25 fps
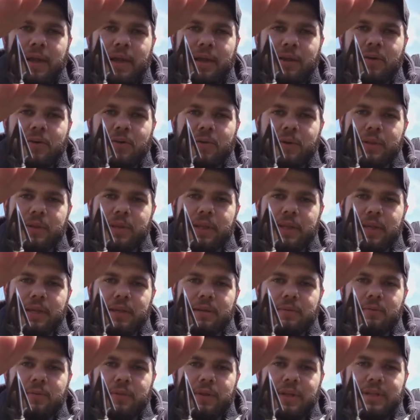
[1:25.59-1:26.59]
angle, when
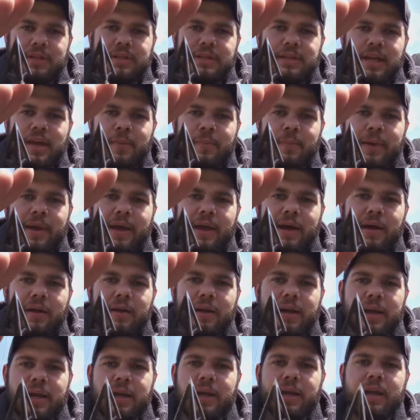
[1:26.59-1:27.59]
they step out,